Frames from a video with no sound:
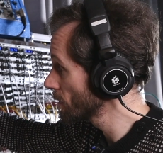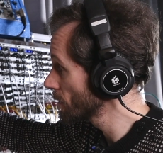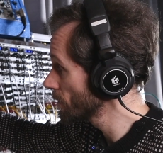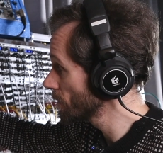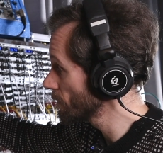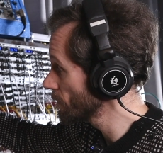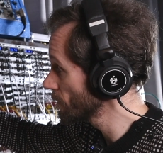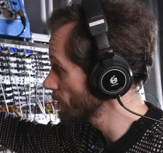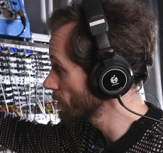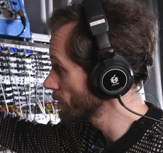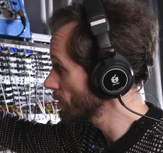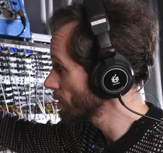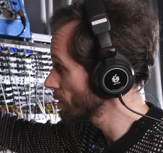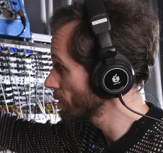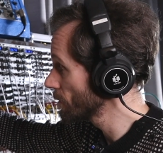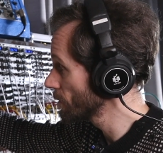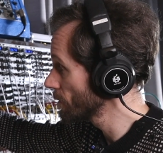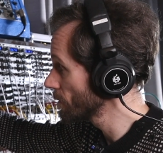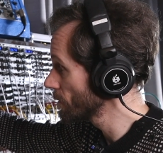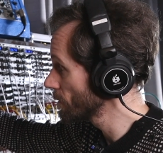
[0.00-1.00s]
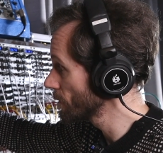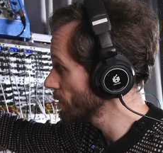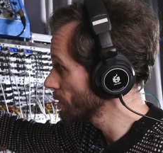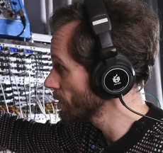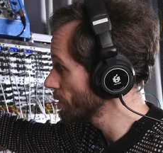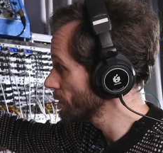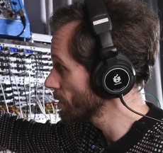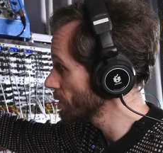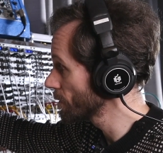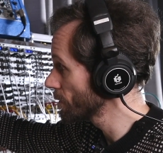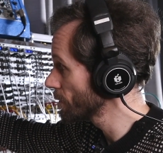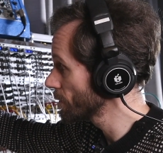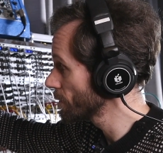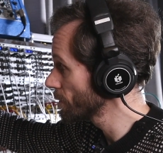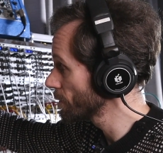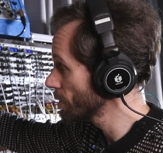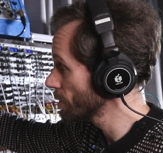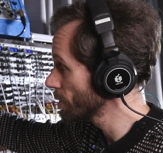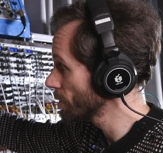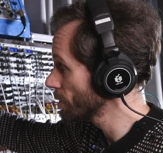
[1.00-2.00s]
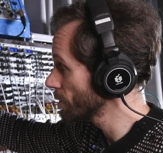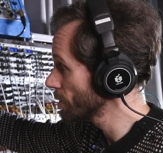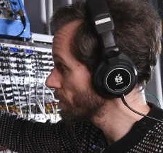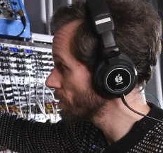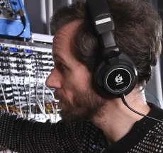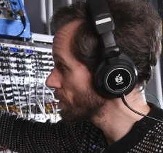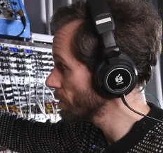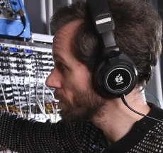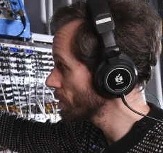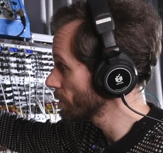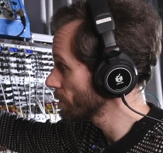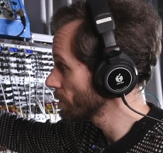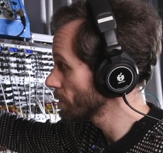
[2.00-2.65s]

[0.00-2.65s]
Nobody speaks.